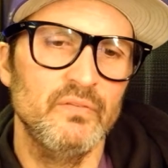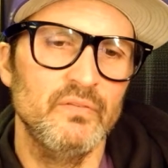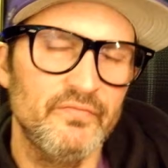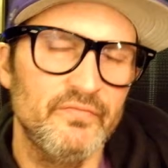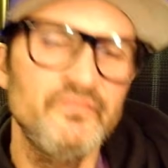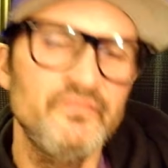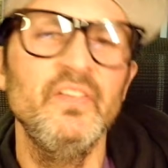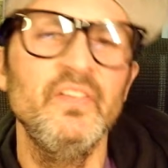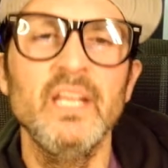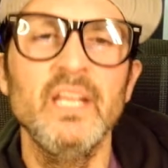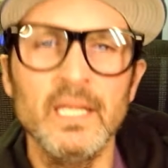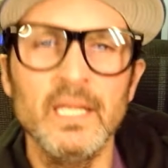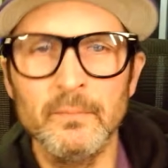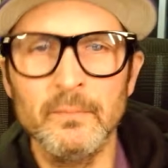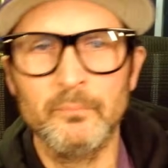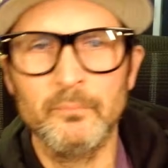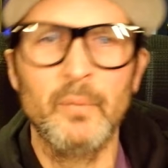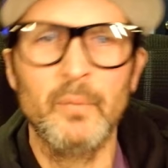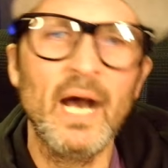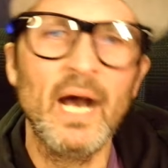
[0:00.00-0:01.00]

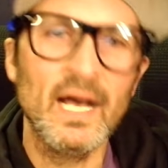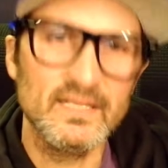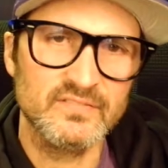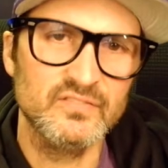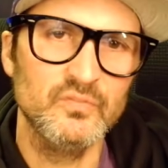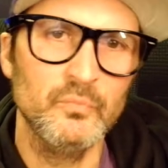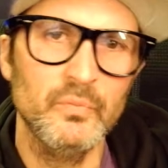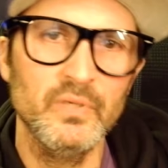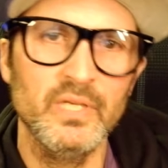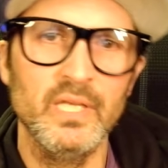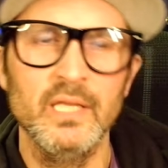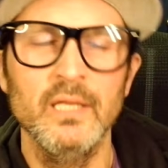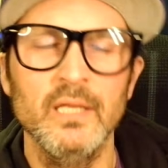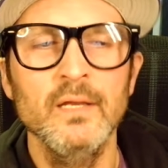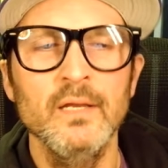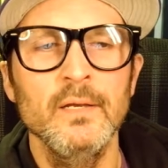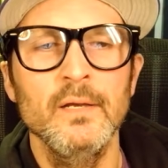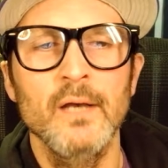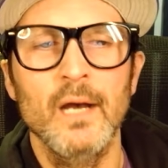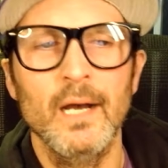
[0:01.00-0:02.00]
fitting possibly
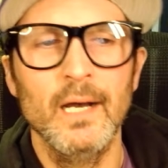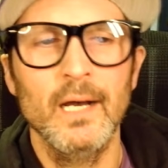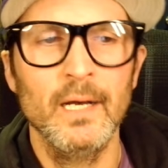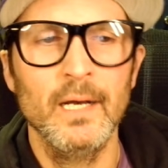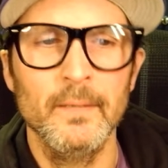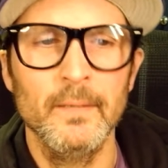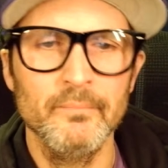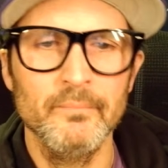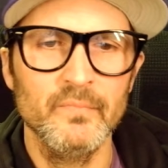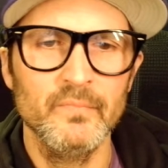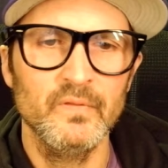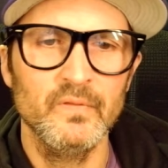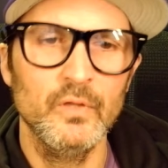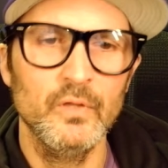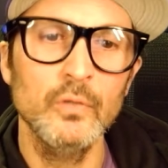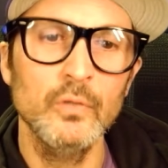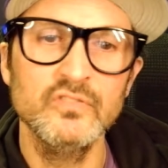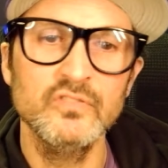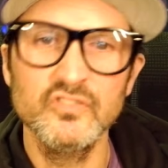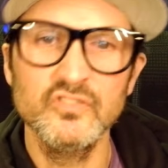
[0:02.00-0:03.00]

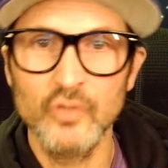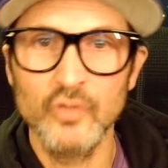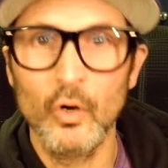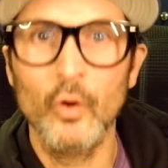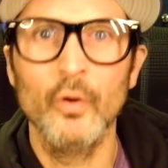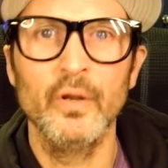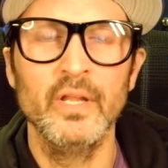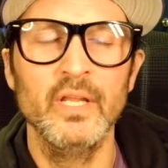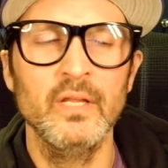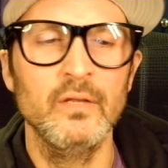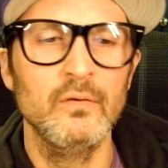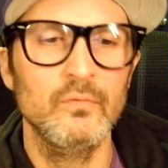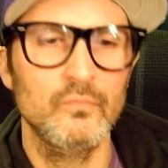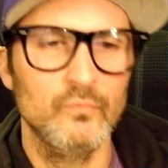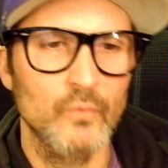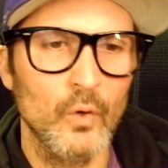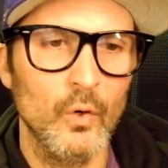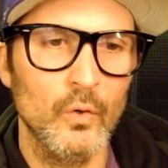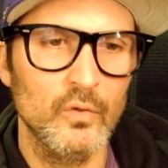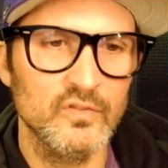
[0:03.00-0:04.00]
those starting
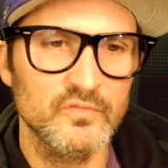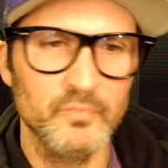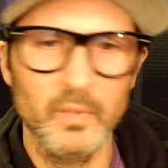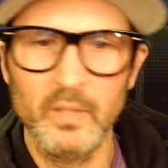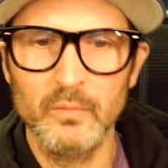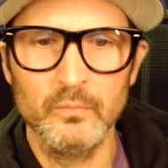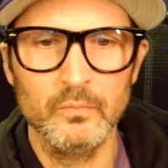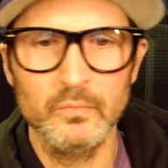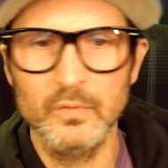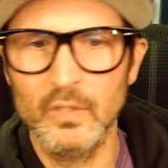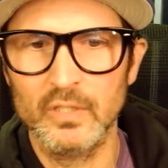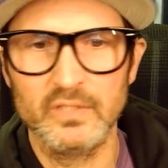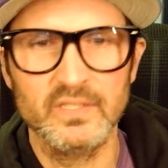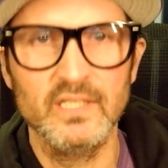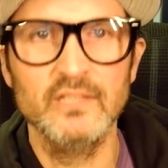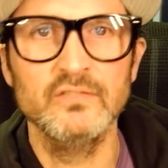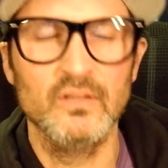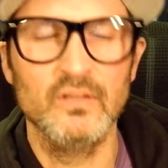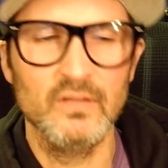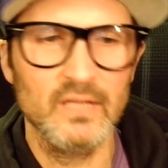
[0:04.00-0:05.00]
roles. But look,
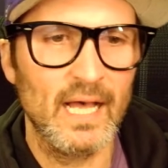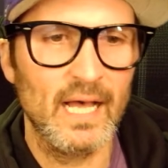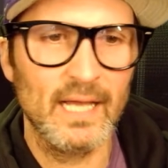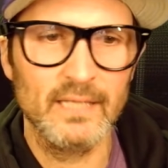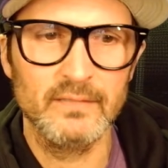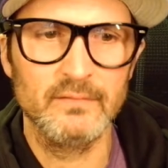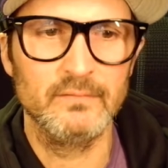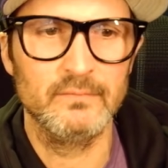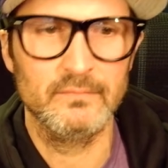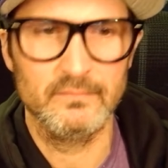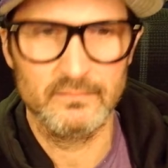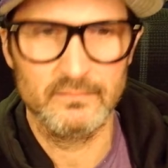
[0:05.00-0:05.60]
there's a lot